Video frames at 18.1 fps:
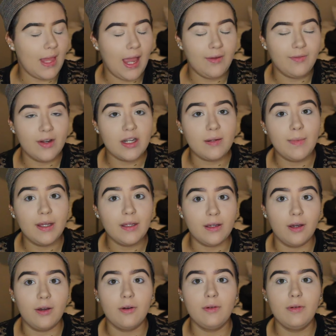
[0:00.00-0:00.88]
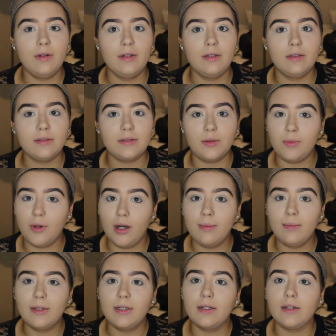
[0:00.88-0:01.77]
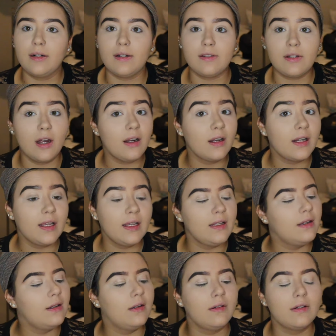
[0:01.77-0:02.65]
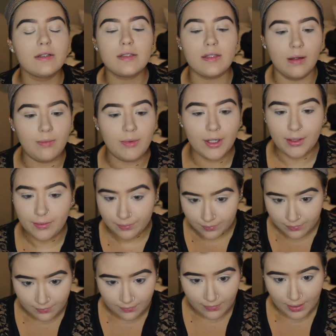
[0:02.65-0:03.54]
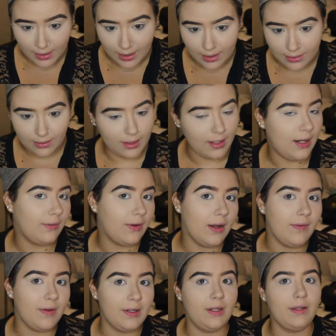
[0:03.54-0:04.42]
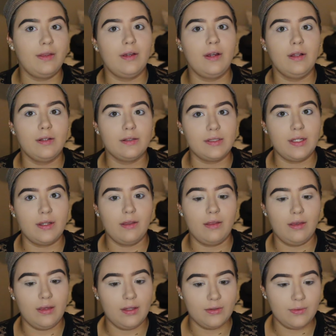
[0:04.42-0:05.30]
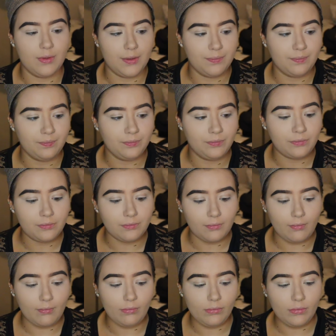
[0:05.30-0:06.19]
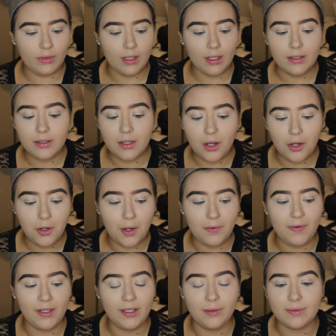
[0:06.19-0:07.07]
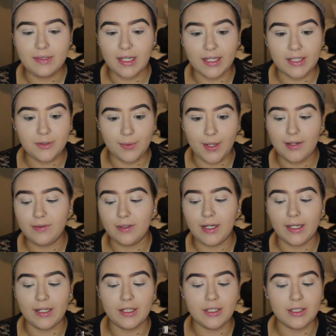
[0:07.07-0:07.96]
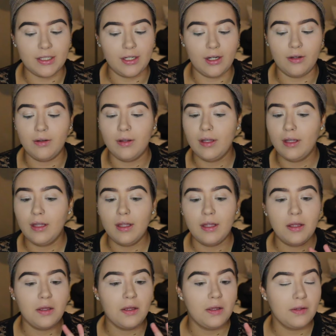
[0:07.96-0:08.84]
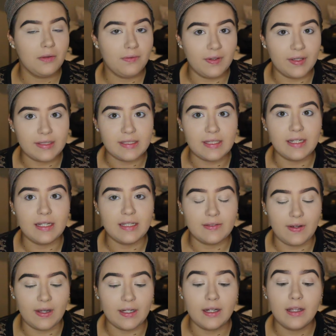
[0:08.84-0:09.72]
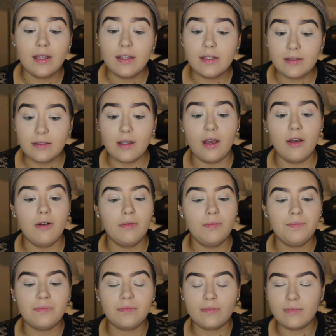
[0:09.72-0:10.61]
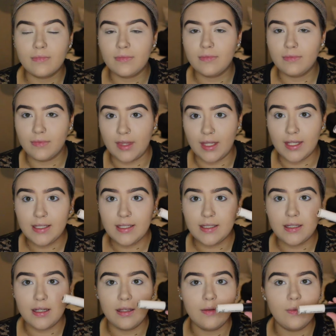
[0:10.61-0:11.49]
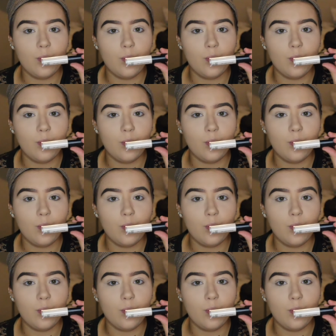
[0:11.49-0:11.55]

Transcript: every time I go to Walmart or Target or somewhere, they never have any other colors other than this one. So I finally was like, it's whatever, I can just, you know, fix it, it's fine. So this,